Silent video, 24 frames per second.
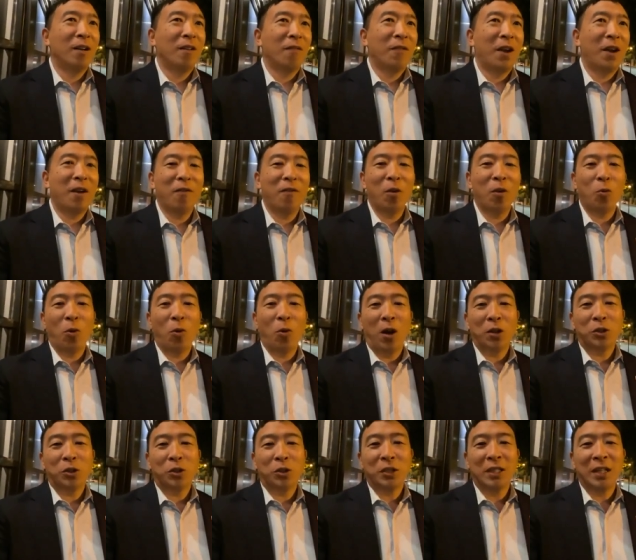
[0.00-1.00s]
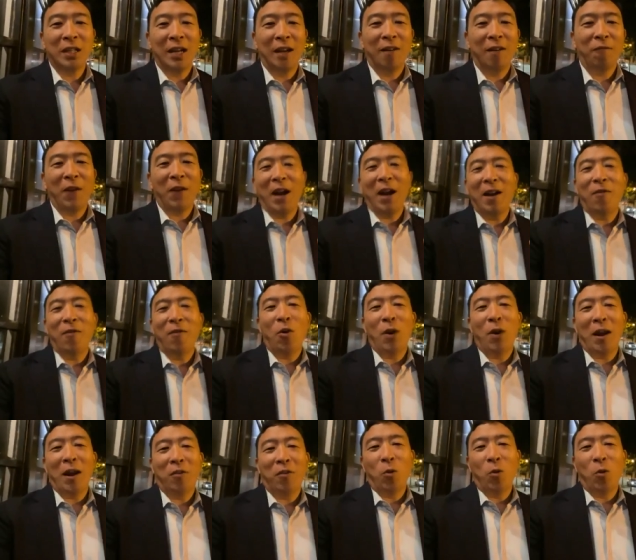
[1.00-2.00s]
FairVote Washington, FairVote
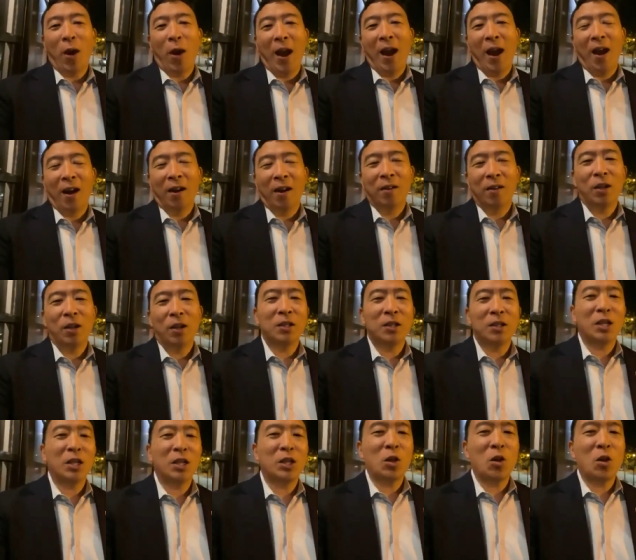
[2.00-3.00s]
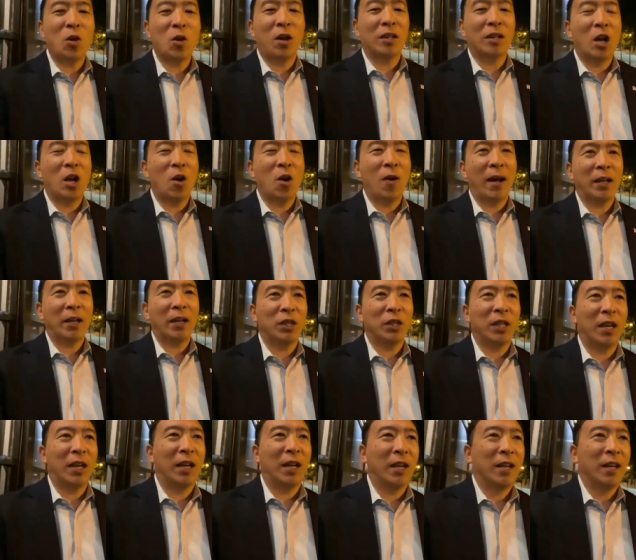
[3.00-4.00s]
everywhere. Just so you all know, I
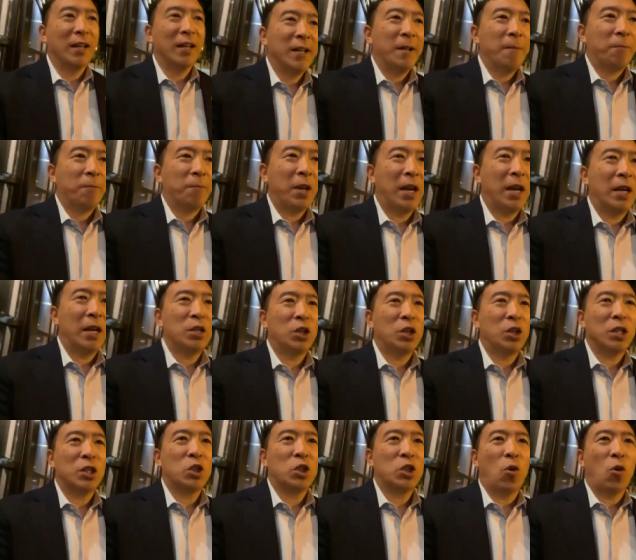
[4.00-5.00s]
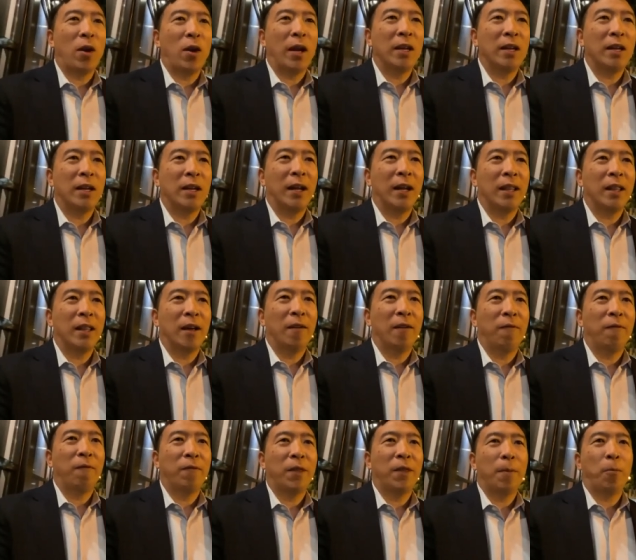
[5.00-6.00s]
actually just joined
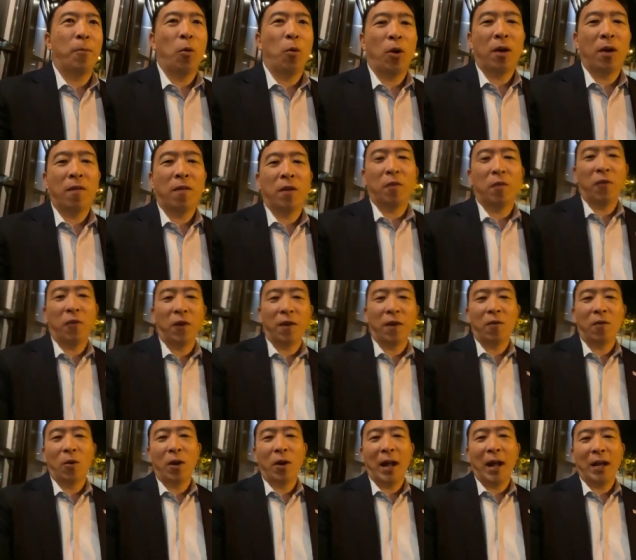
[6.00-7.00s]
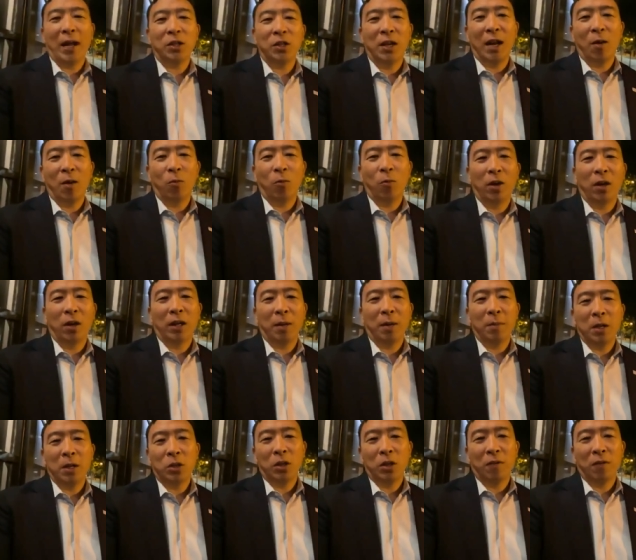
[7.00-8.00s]
the board of the FairVote Action Network. I'm
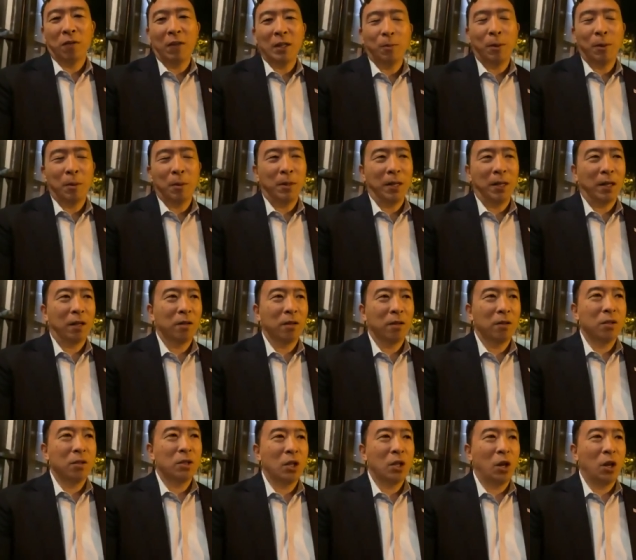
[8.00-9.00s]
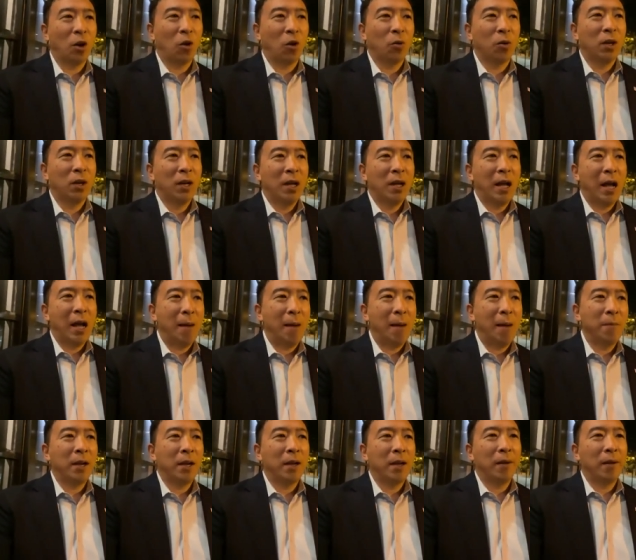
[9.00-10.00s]
not sure if that's public. So I'm
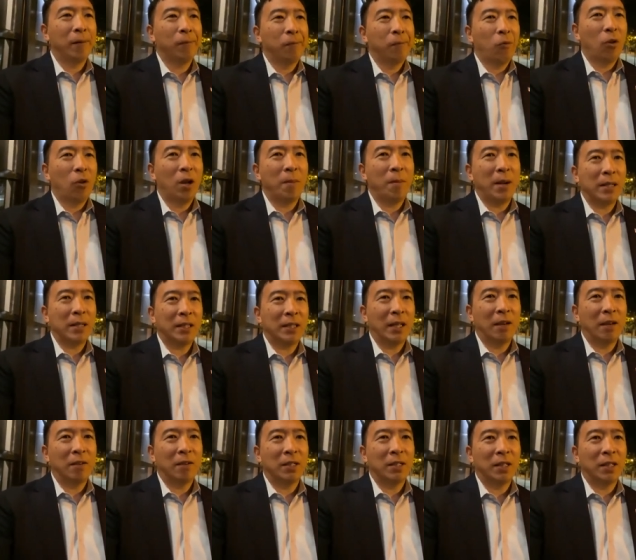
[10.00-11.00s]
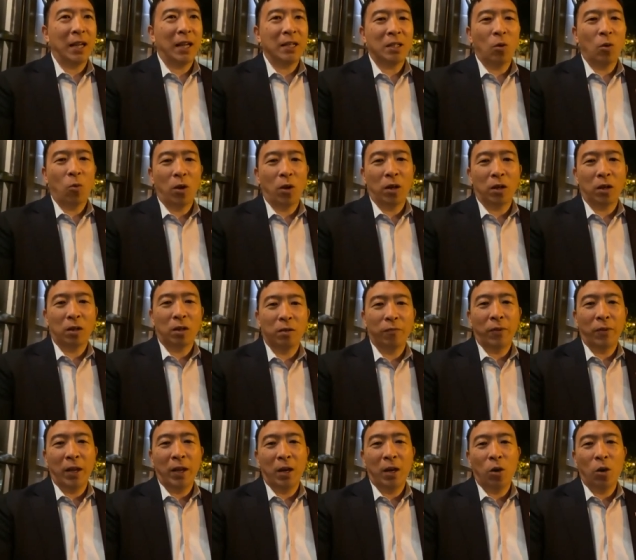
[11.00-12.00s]
going to roll up my sleeves and get to work.
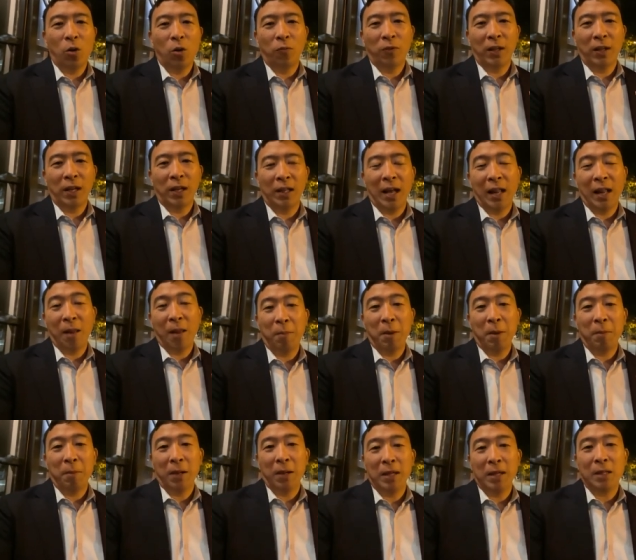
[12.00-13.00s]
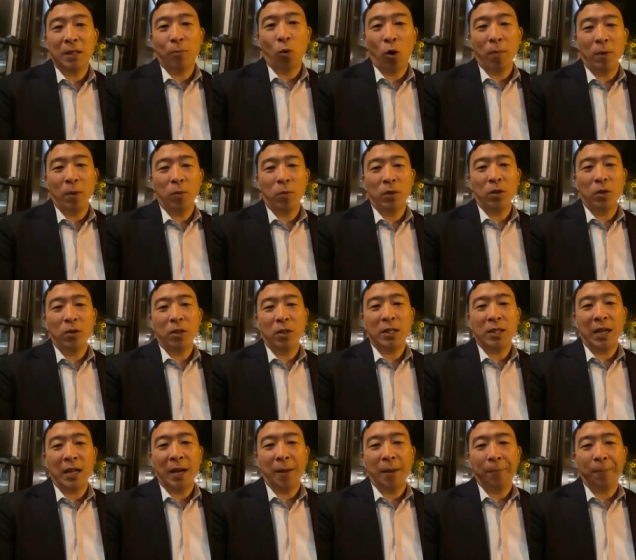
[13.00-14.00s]
And hopefully a lot of the people that support me will do the
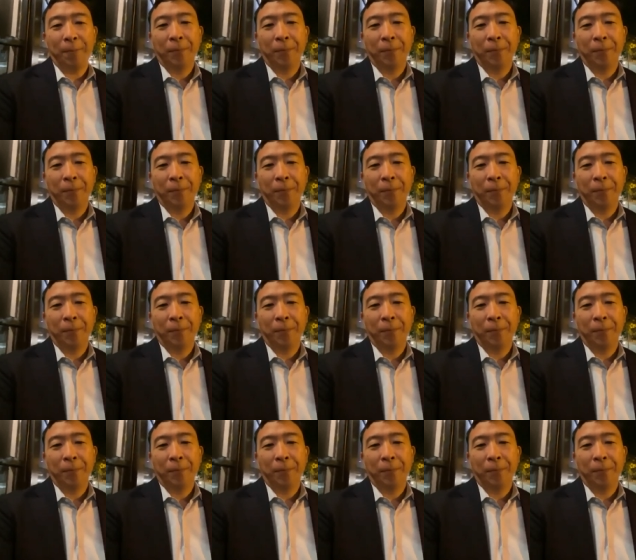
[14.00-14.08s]
same.